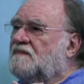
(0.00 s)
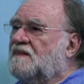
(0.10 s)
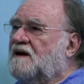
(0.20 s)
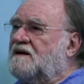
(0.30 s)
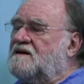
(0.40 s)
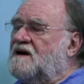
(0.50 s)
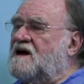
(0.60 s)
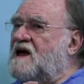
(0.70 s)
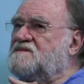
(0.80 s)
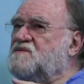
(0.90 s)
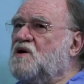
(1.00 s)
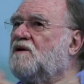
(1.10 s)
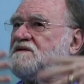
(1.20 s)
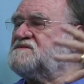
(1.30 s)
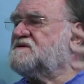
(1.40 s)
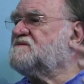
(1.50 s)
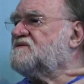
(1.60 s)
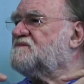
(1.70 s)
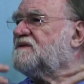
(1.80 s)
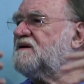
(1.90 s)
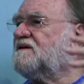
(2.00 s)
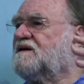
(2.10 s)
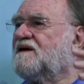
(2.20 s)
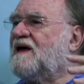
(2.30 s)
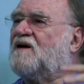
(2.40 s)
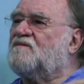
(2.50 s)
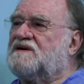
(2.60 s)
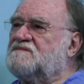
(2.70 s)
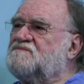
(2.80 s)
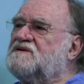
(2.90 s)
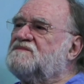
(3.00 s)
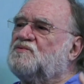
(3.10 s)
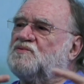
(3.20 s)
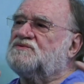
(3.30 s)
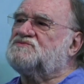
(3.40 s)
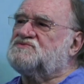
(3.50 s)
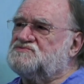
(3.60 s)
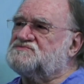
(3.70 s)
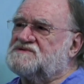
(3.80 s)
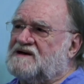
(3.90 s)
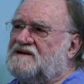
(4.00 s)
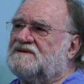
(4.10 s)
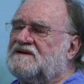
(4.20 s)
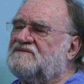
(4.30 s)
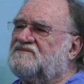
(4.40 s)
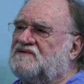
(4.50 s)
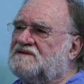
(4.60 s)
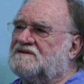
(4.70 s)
I had no idea in the beginning how many people would choose to come and live here.